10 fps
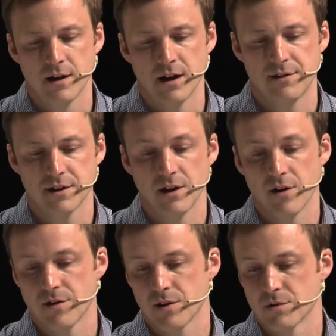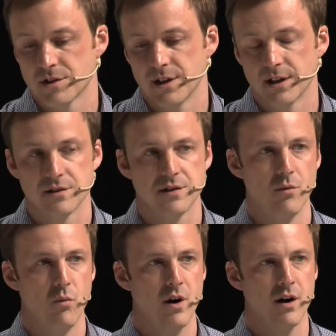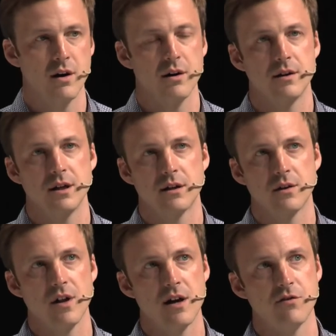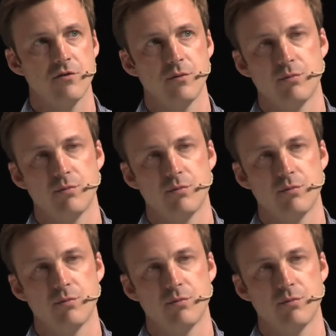I think the other thing that we're seeing is that where in a lot of